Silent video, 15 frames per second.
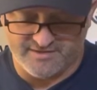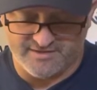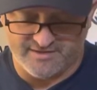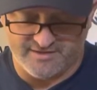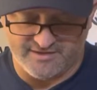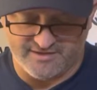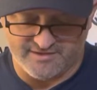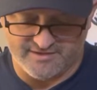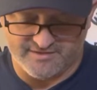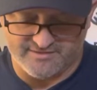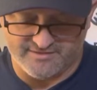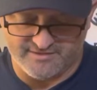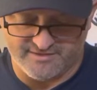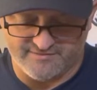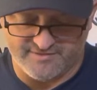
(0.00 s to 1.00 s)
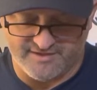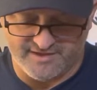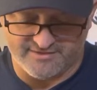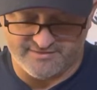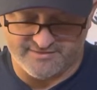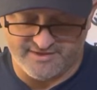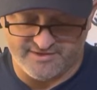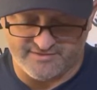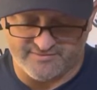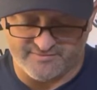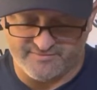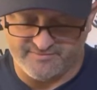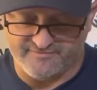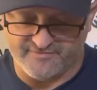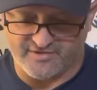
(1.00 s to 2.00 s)
And if that nail
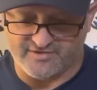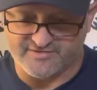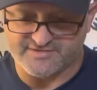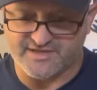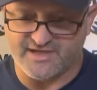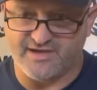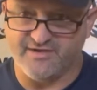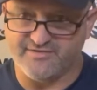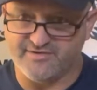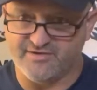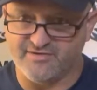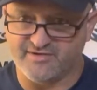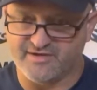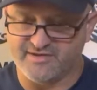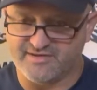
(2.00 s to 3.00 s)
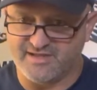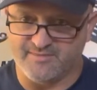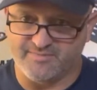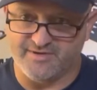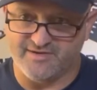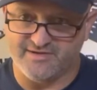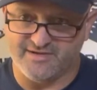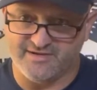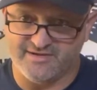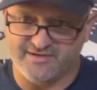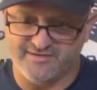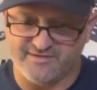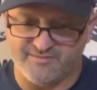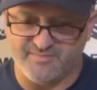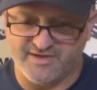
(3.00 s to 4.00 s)
falls out and you don't get that plug
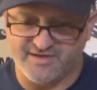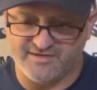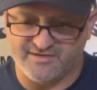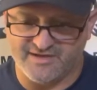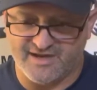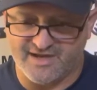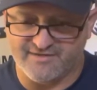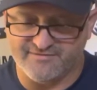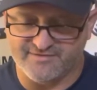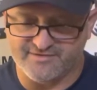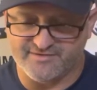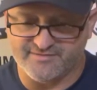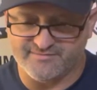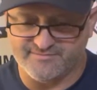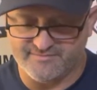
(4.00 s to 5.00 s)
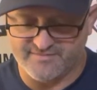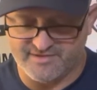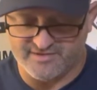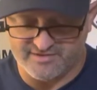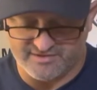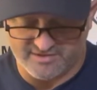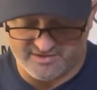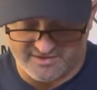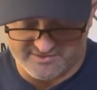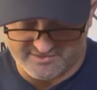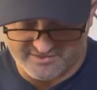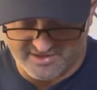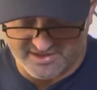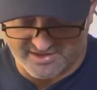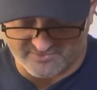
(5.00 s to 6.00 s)
in immediately after and you, and
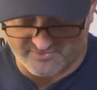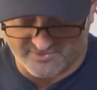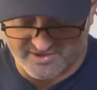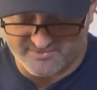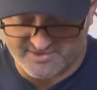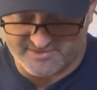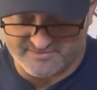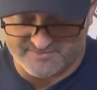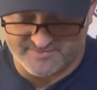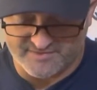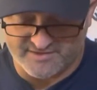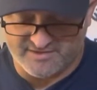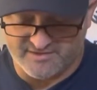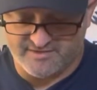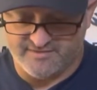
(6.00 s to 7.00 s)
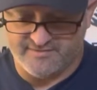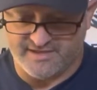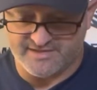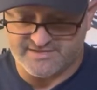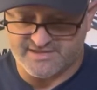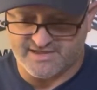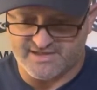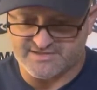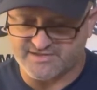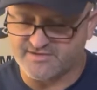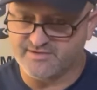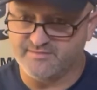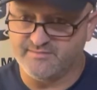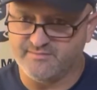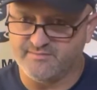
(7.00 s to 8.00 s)
you can't ream it, that tire is
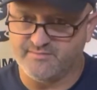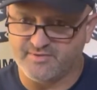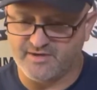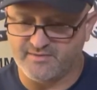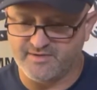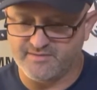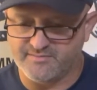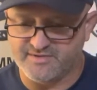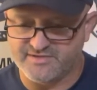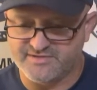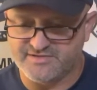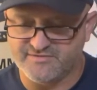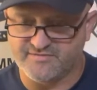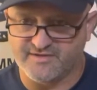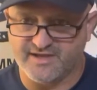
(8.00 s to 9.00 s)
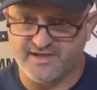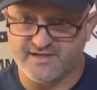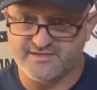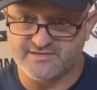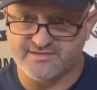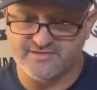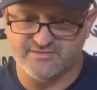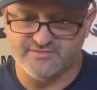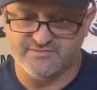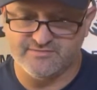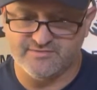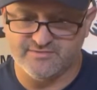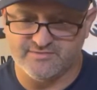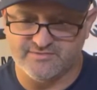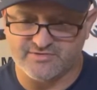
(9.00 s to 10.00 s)
going to probably be too flat
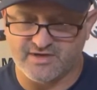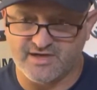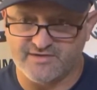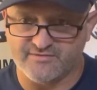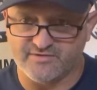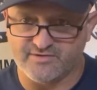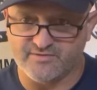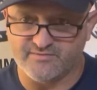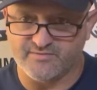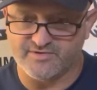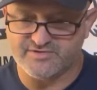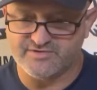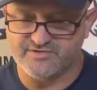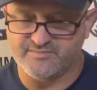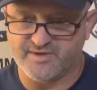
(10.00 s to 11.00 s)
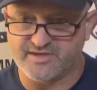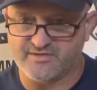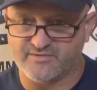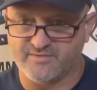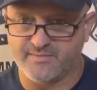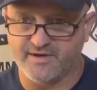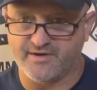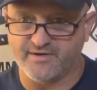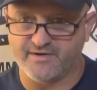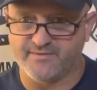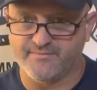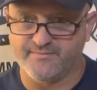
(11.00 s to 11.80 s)
to drive on once you make the repair.